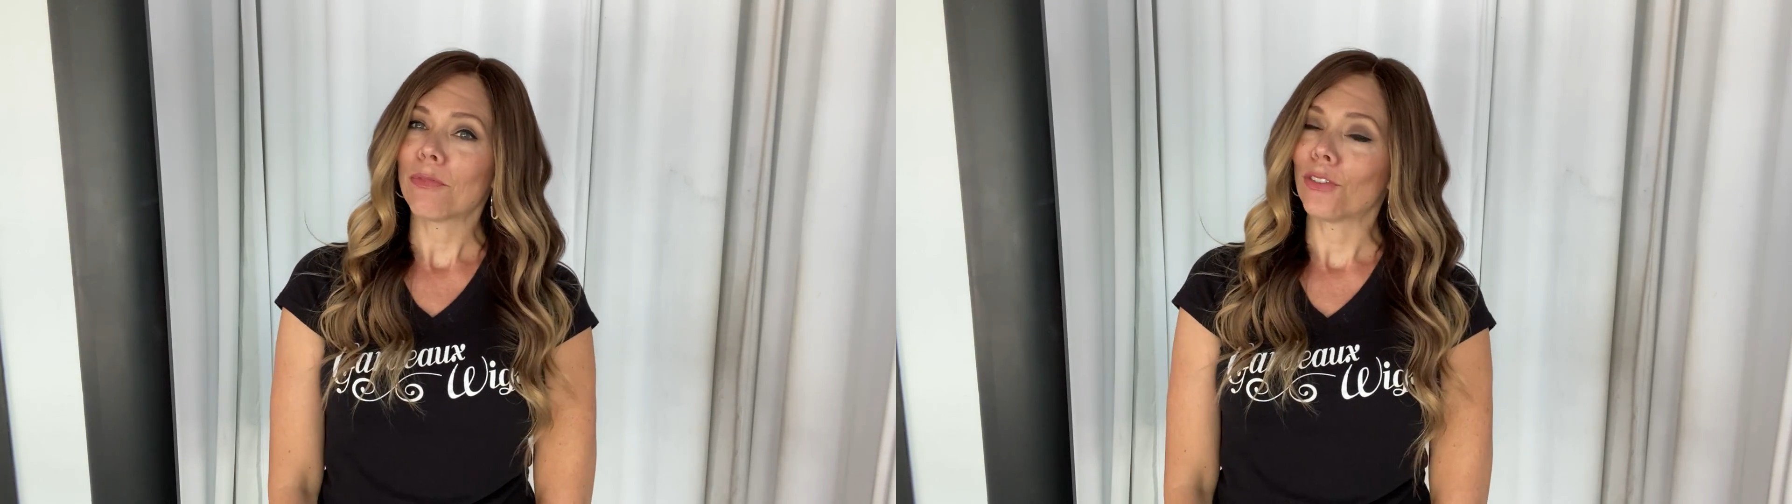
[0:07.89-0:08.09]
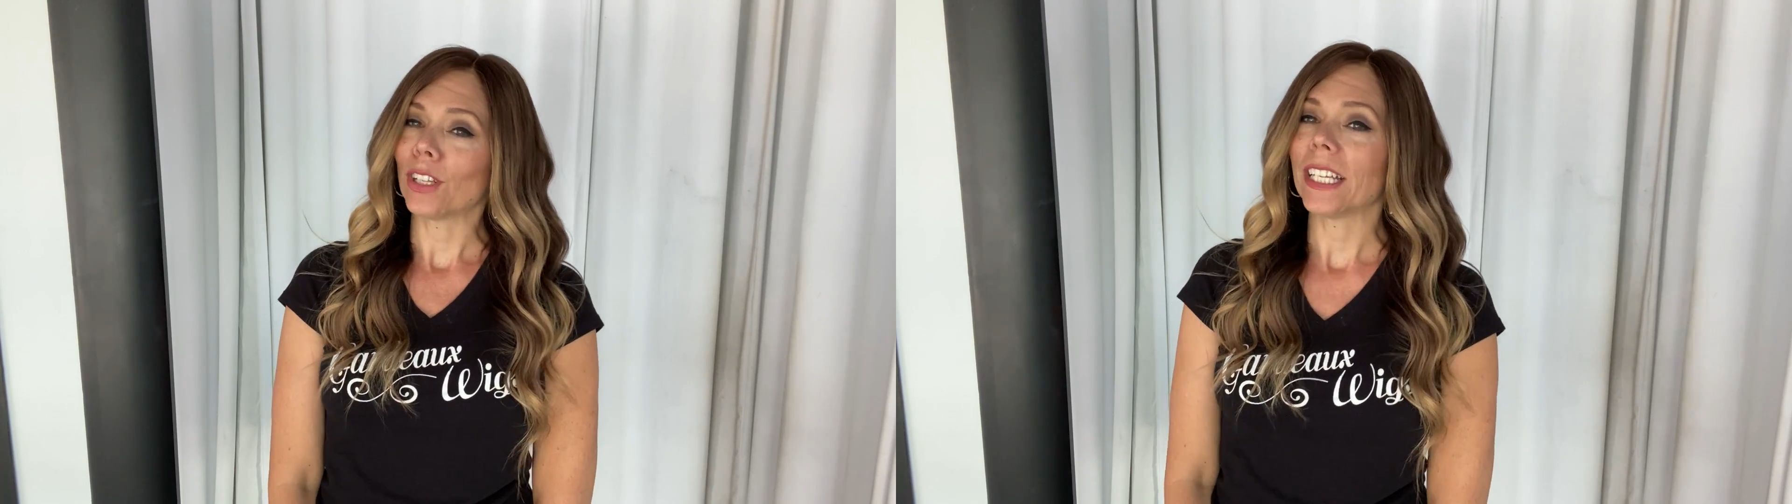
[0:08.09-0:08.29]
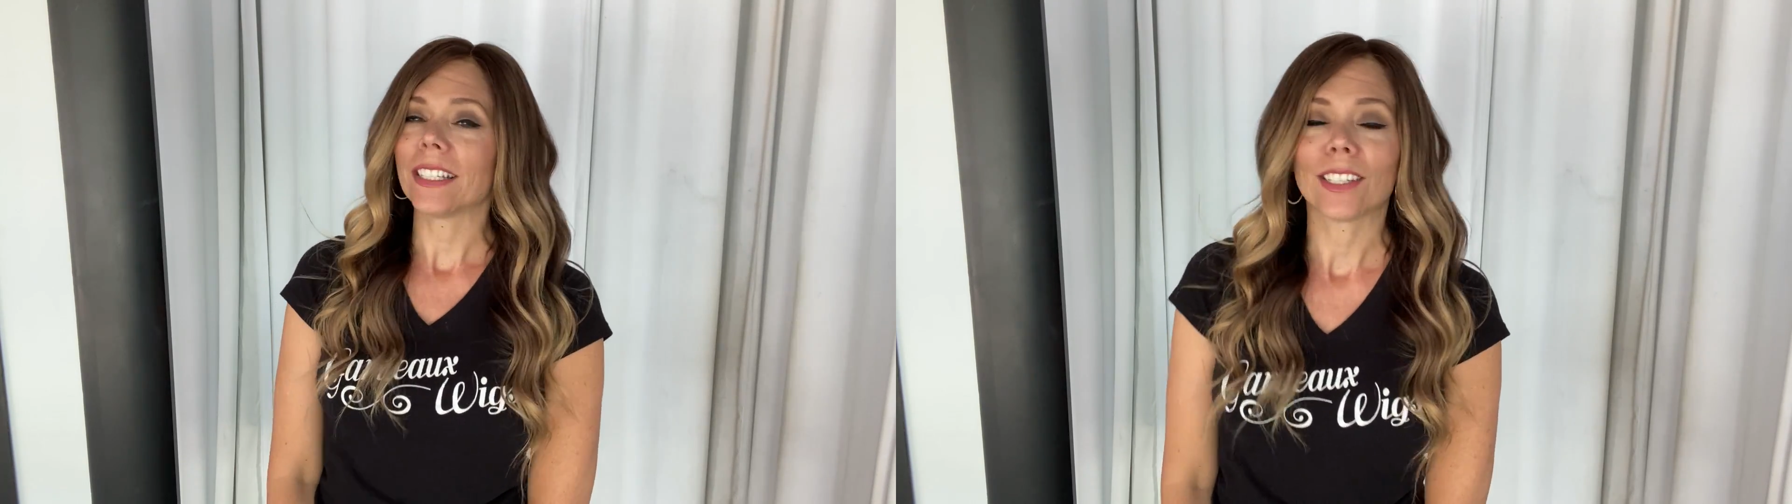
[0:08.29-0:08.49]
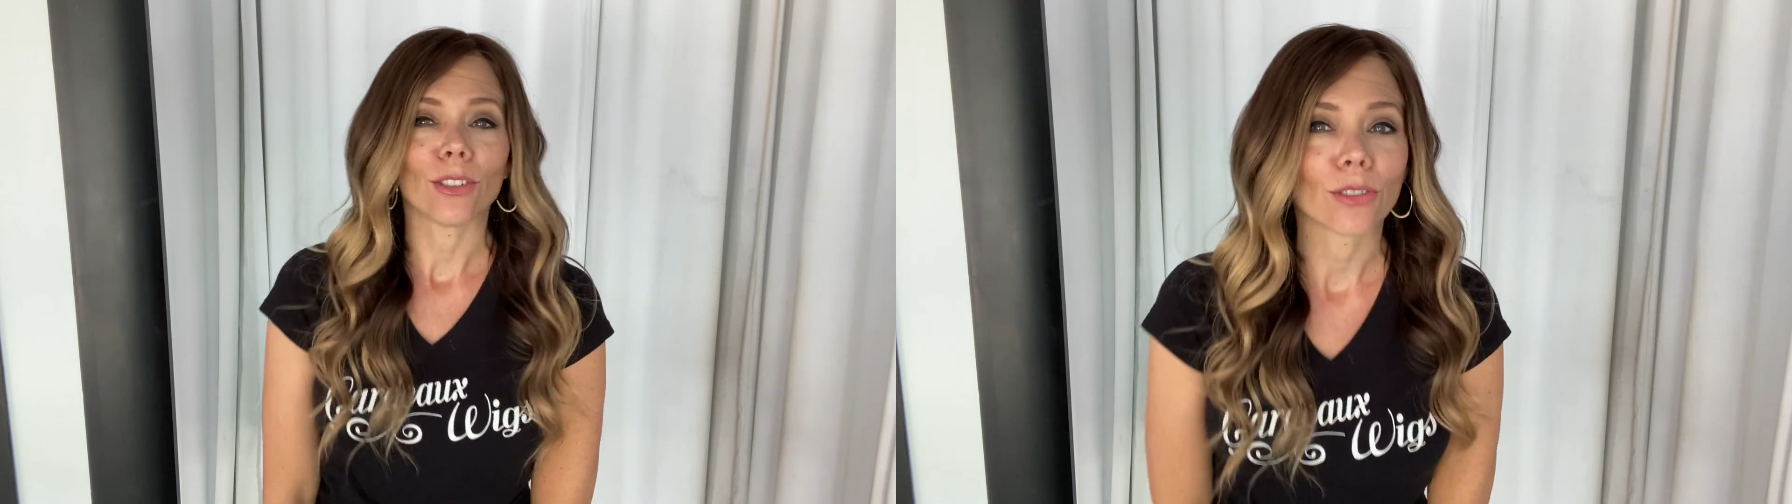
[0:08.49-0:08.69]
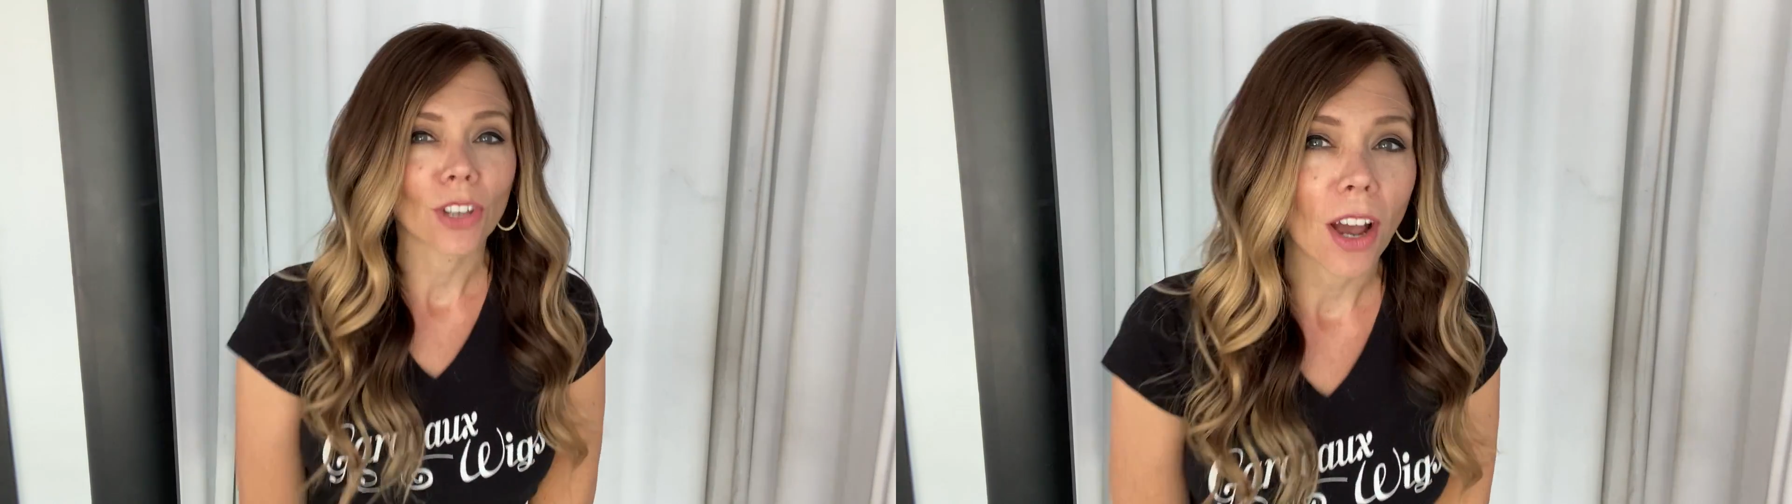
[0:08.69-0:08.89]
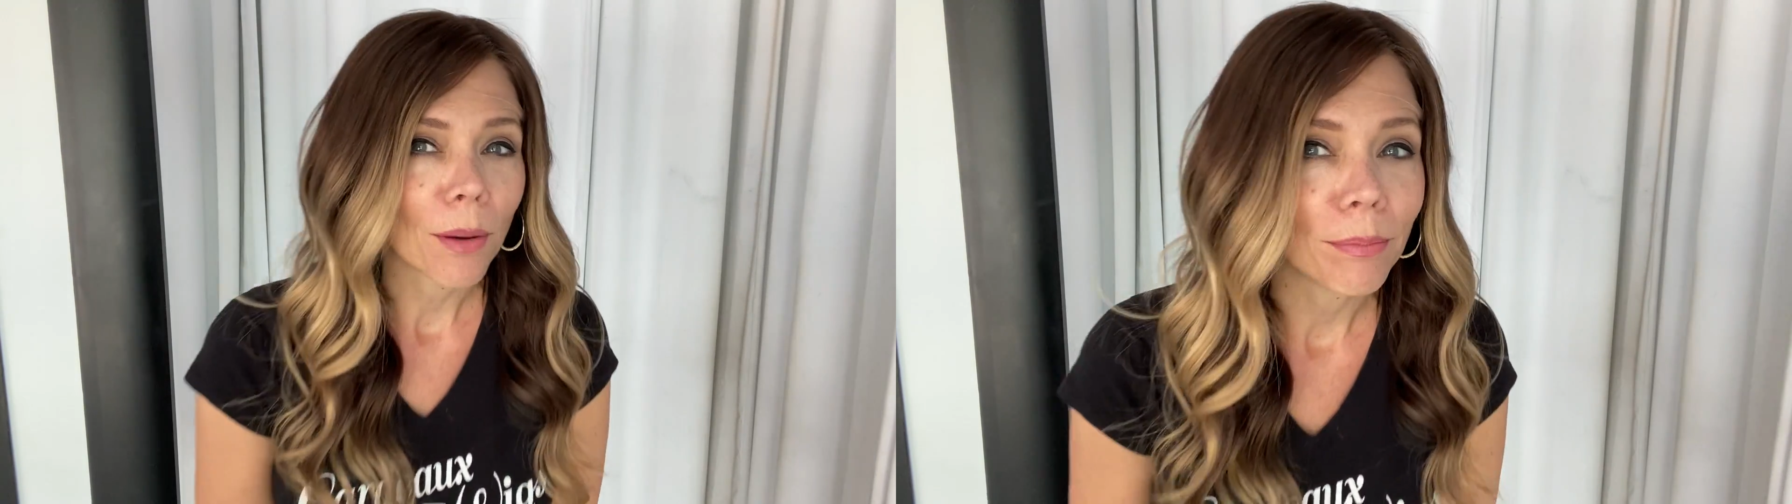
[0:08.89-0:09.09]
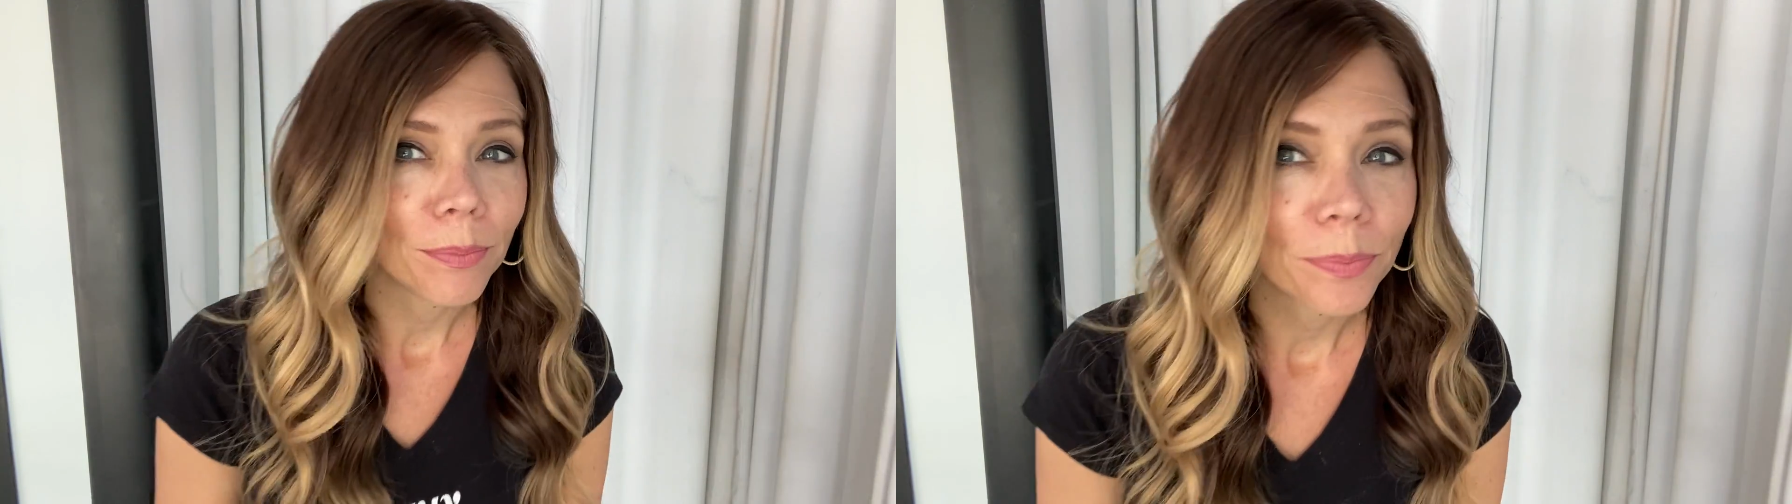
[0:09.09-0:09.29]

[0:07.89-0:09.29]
full lace silk top.